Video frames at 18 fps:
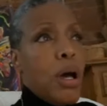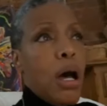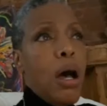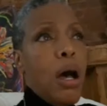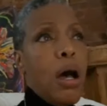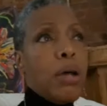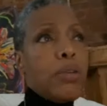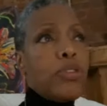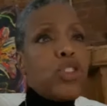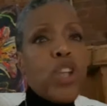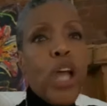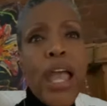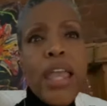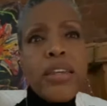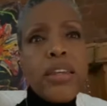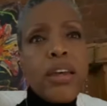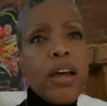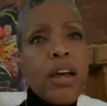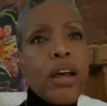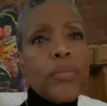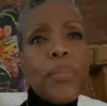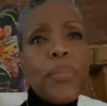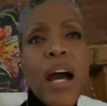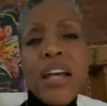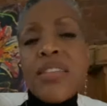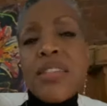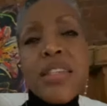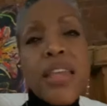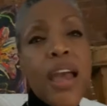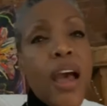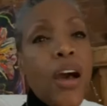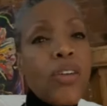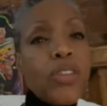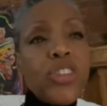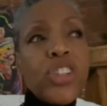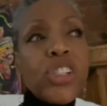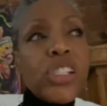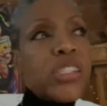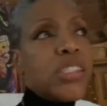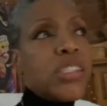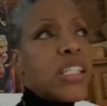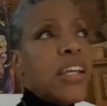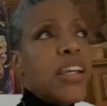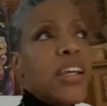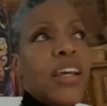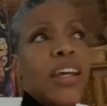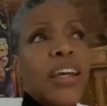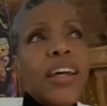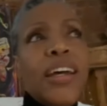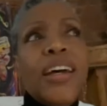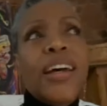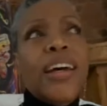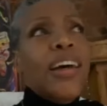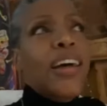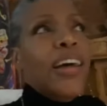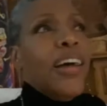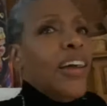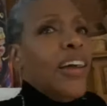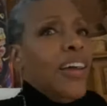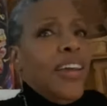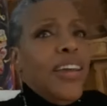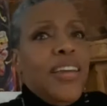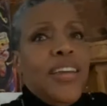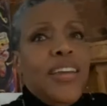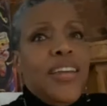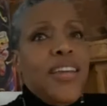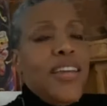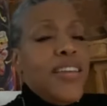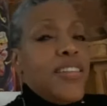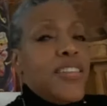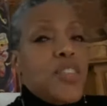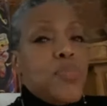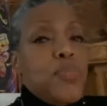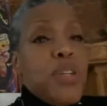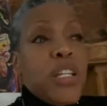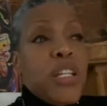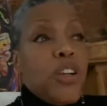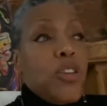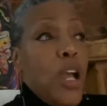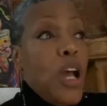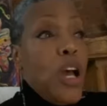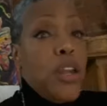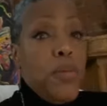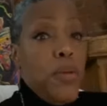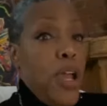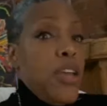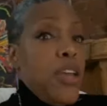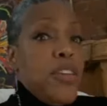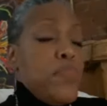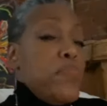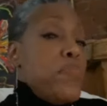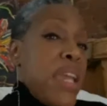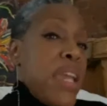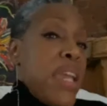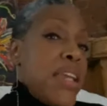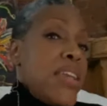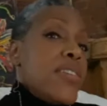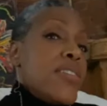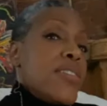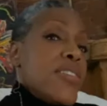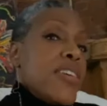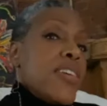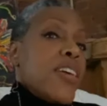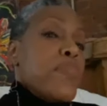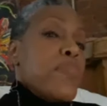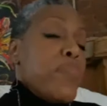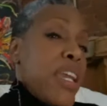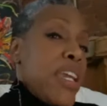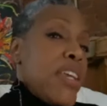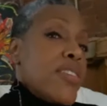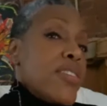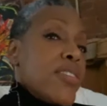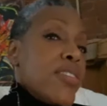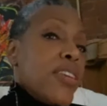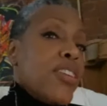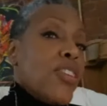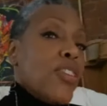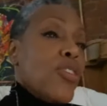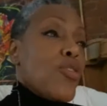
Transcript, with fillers: uh, China, Moscow. Just it's been a, an, an amazing, amazing